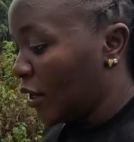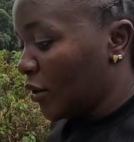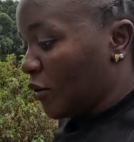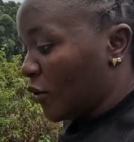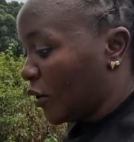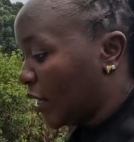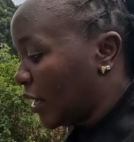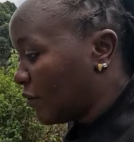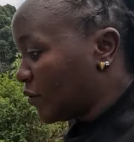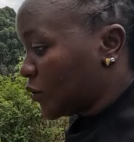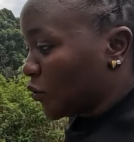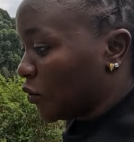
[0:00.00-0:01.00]
You know, I have
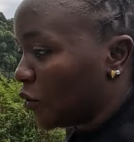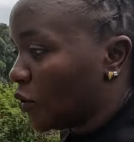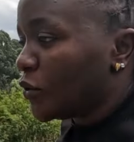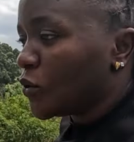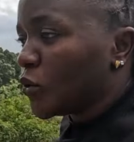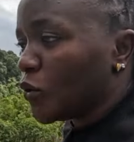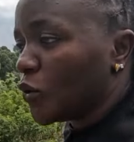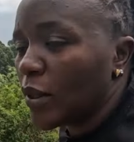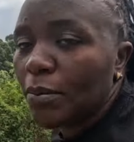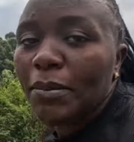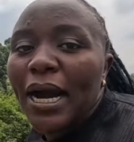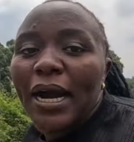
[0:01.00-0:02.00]
to go to the
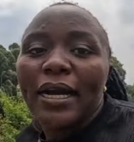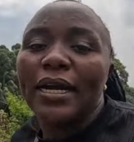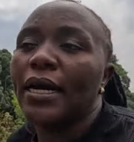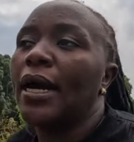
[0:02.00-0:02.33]
bank.